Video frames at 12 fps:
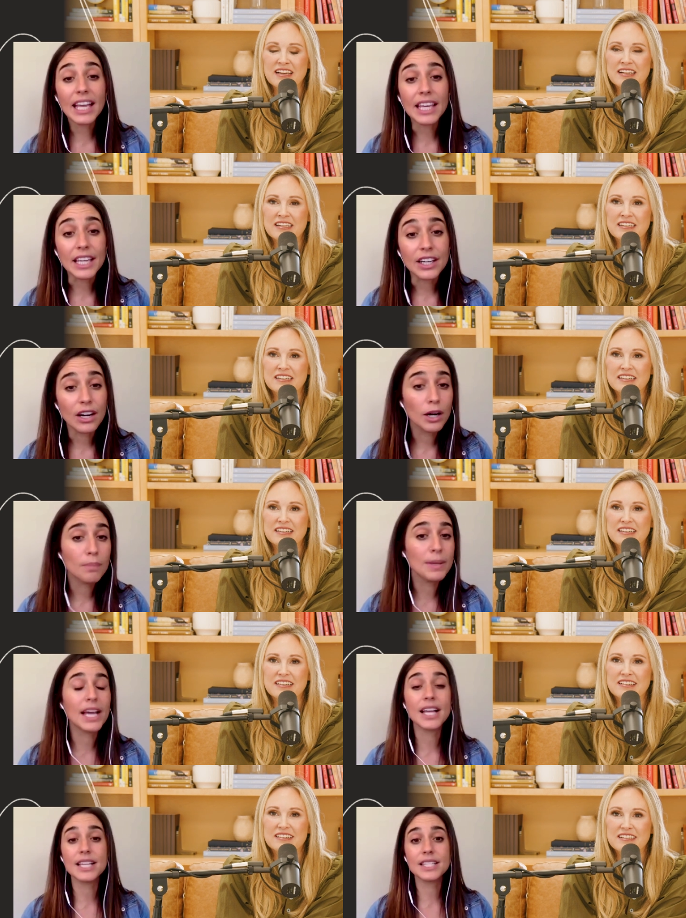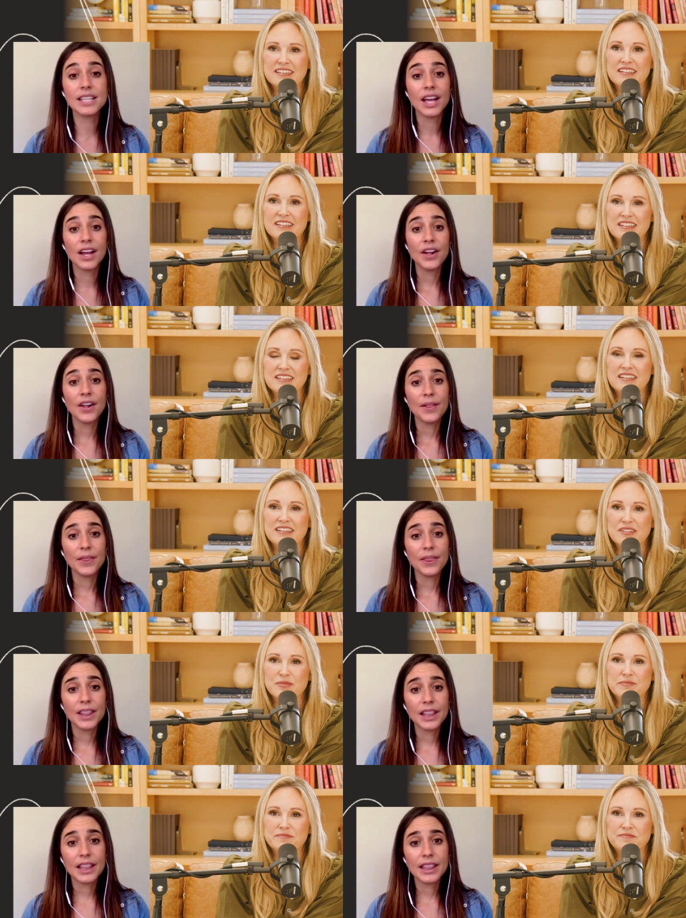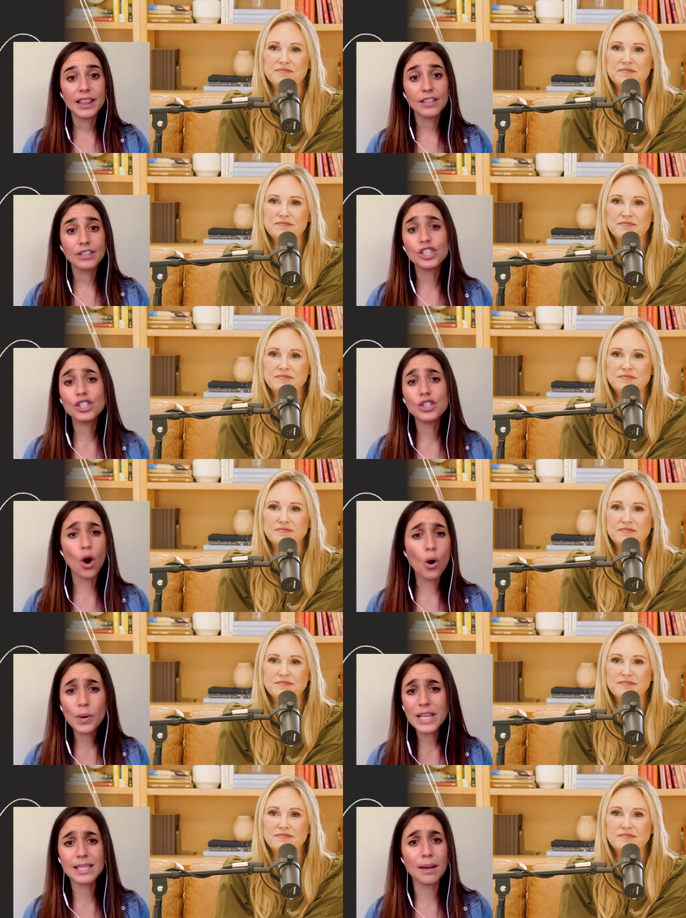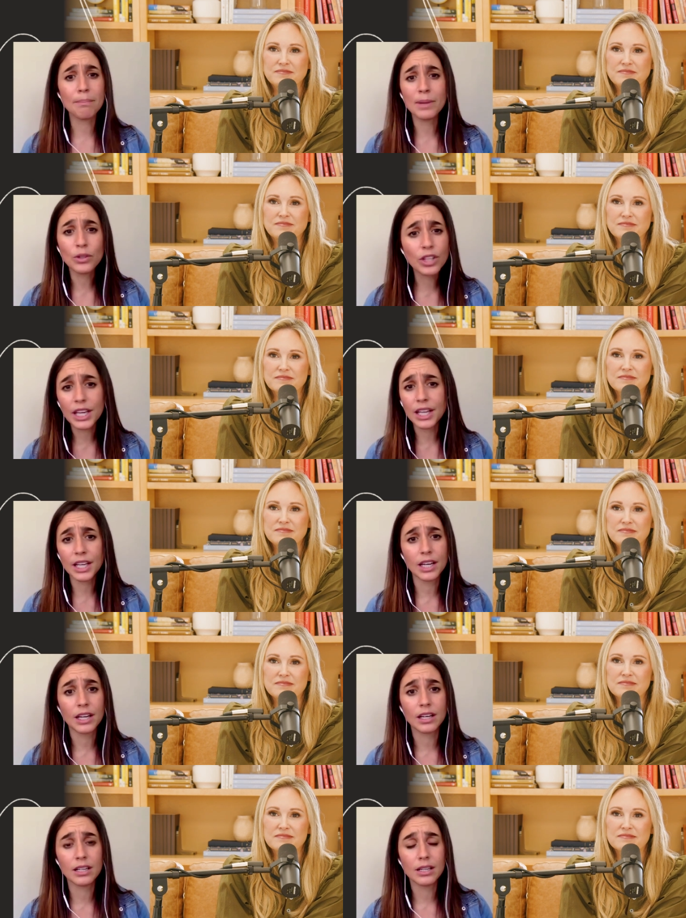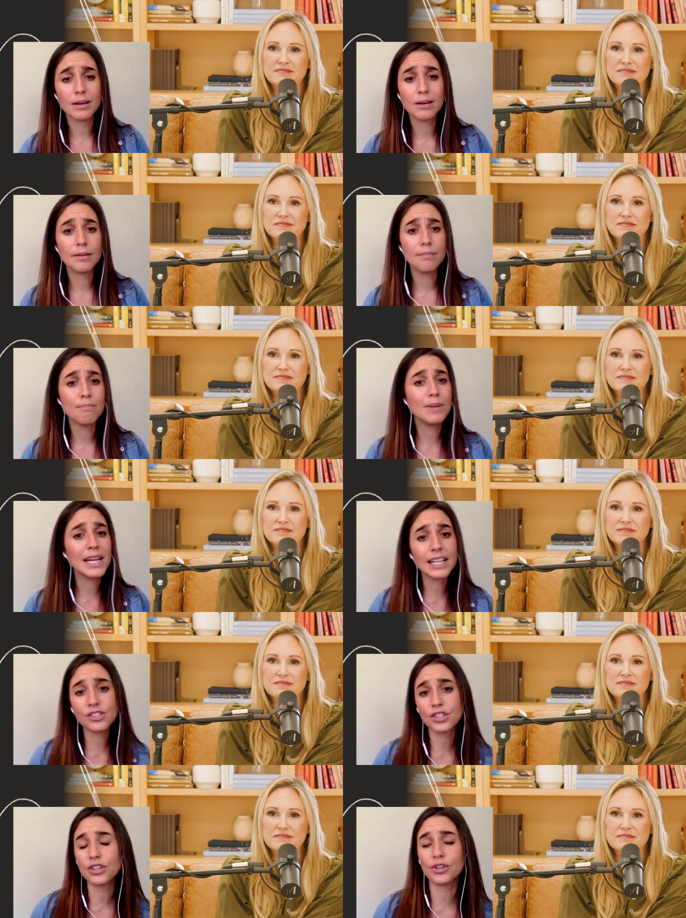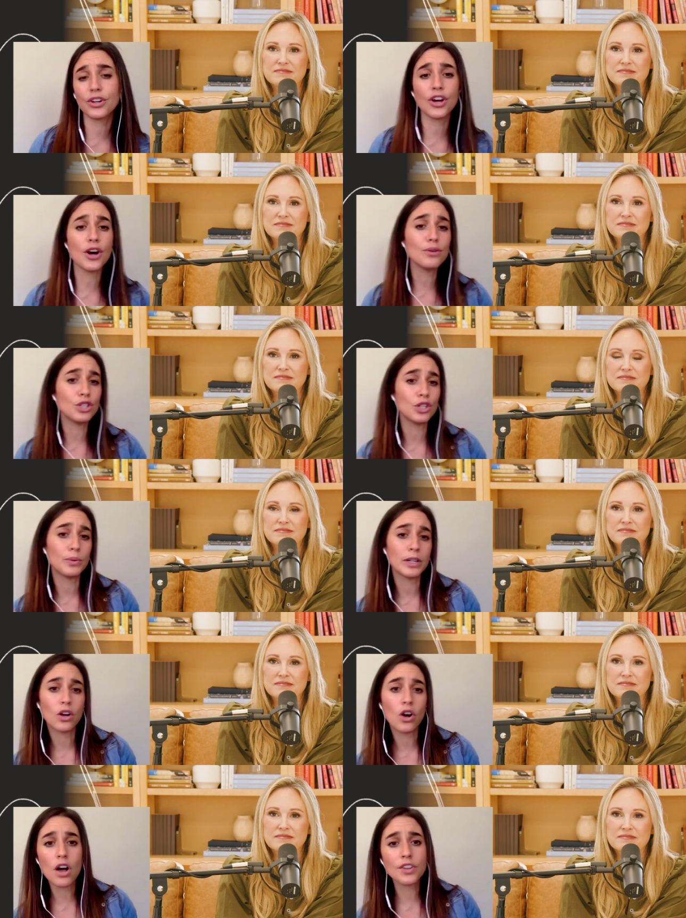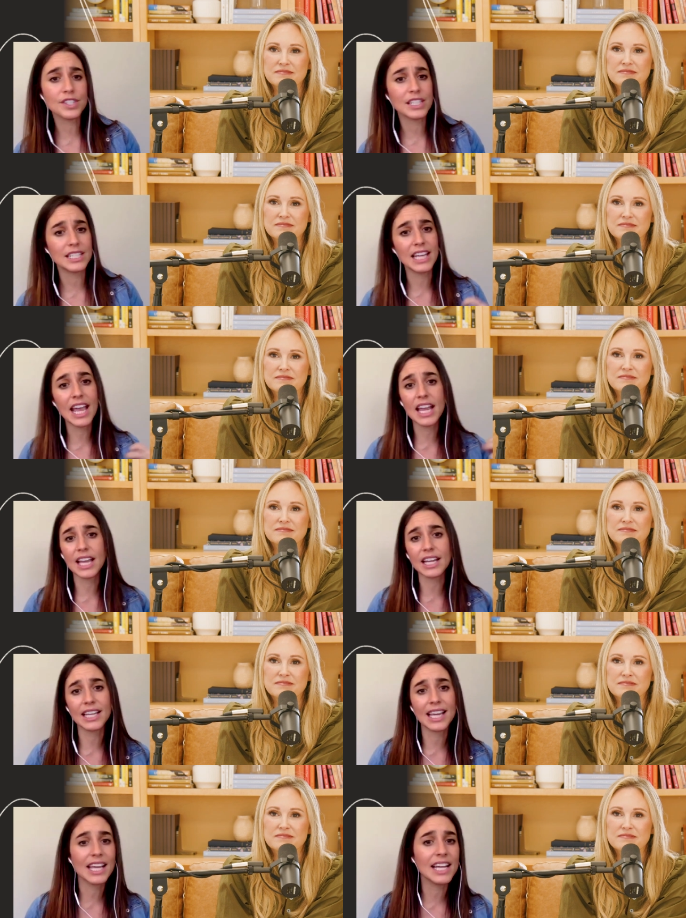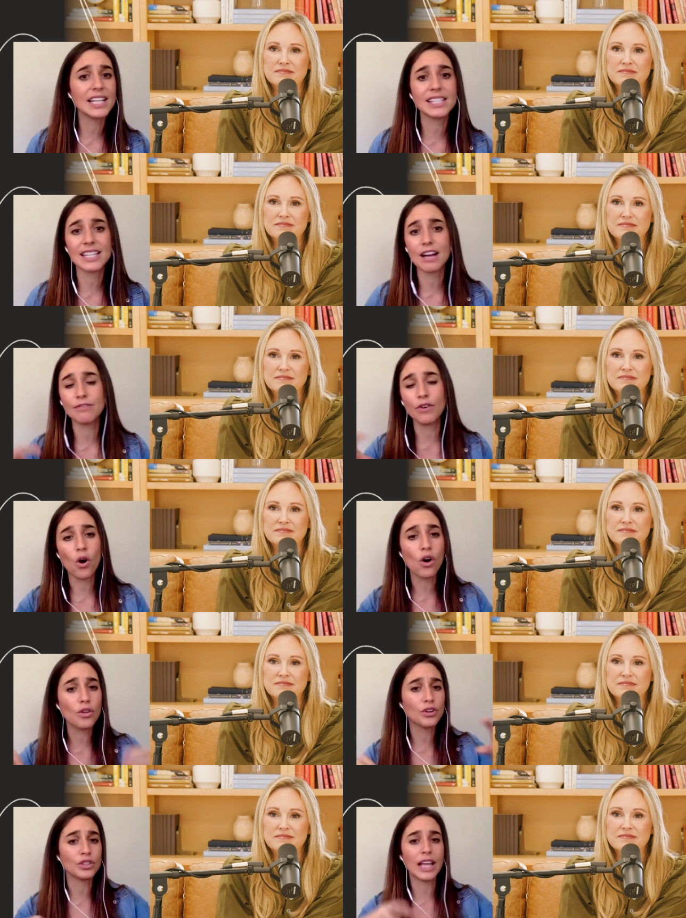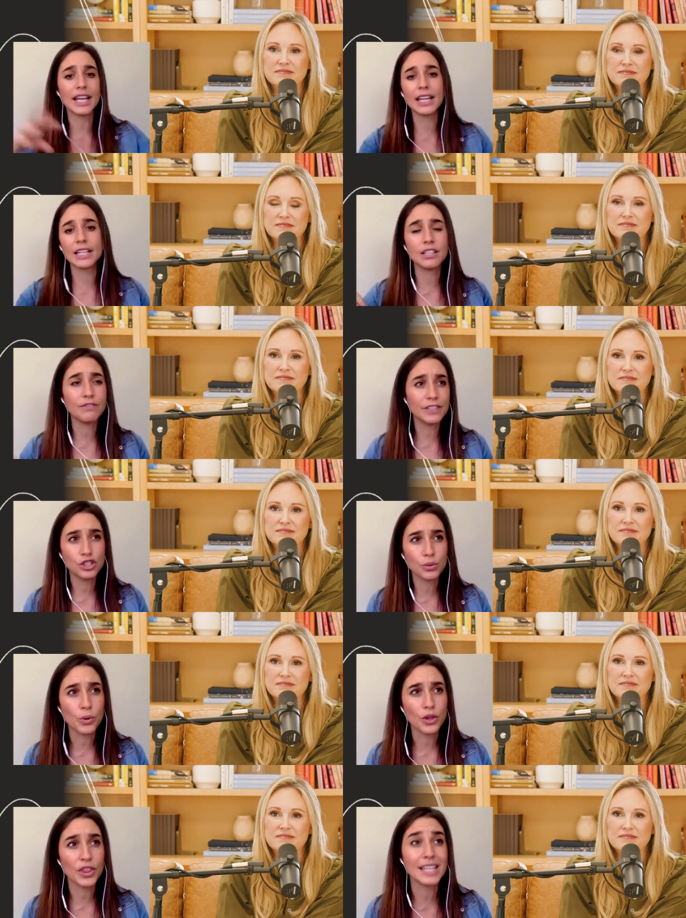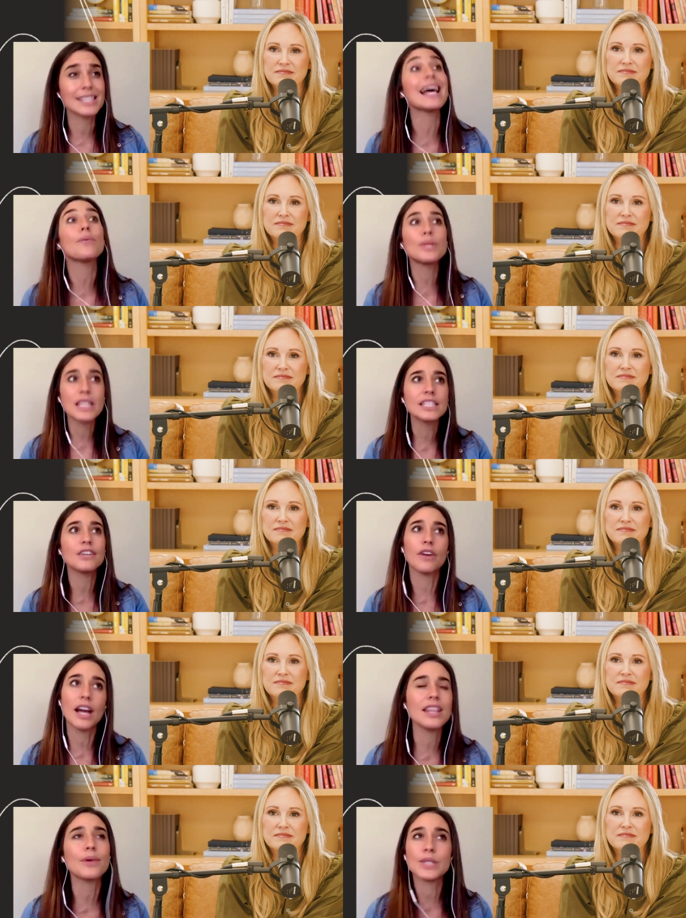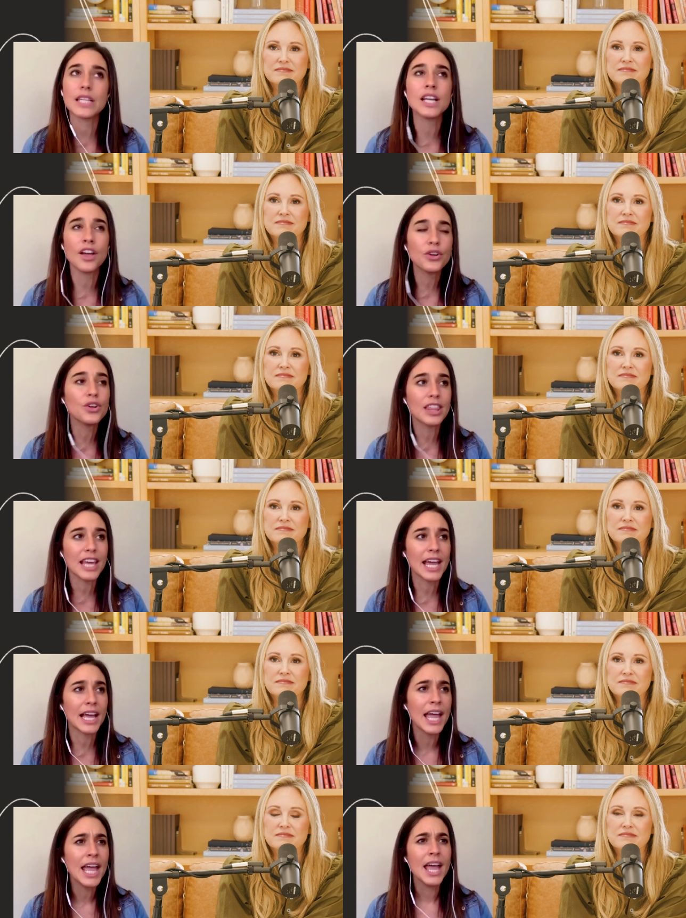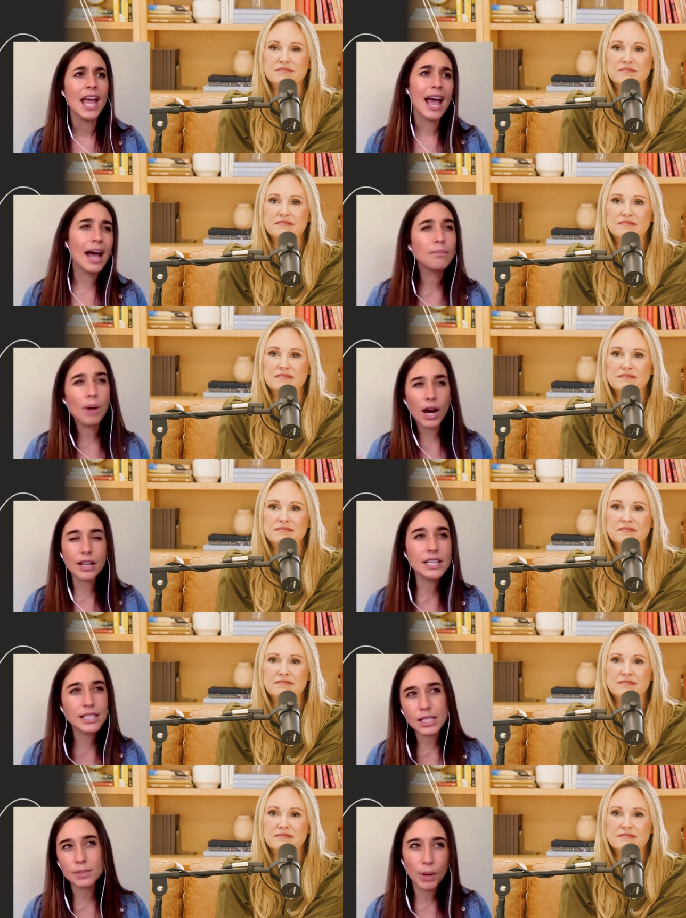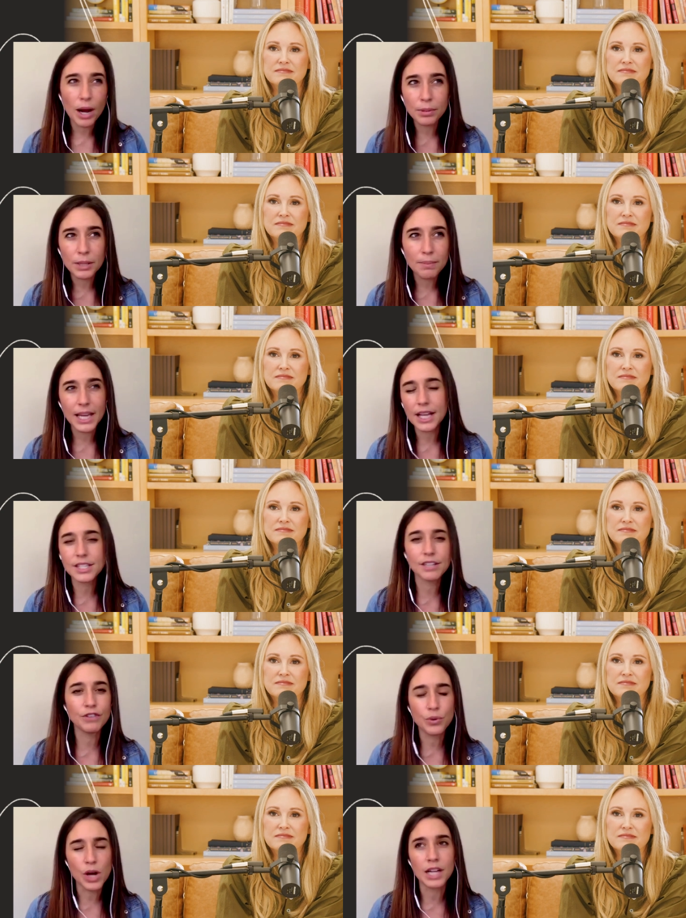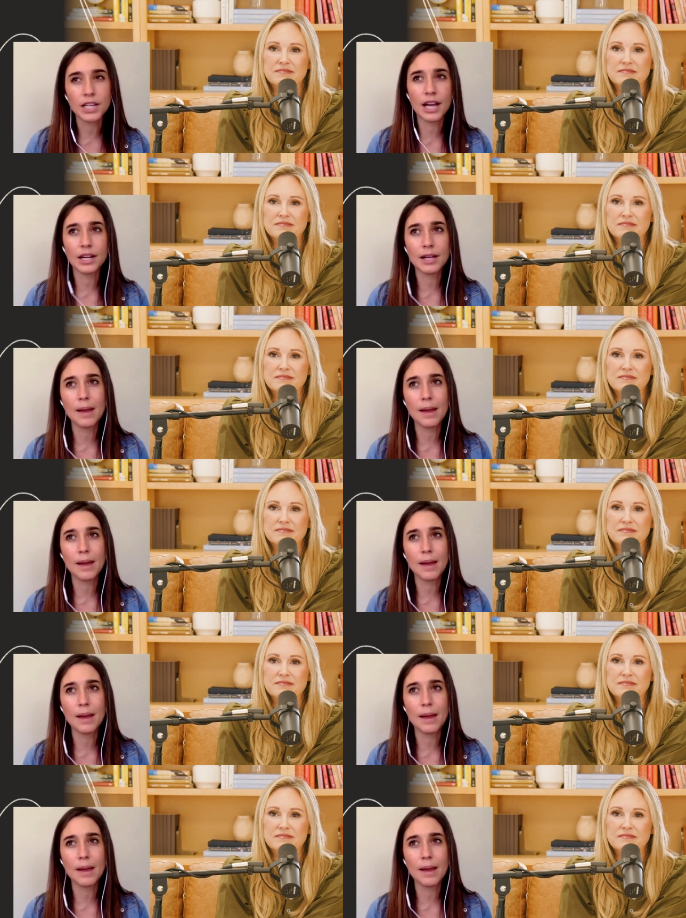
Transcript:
Speaker 1: wow. here because there are just always a million meetings to go to and calls to take and kids have all their like individual things that was a diff- uh, that was another thing and part of this is probably because of uganda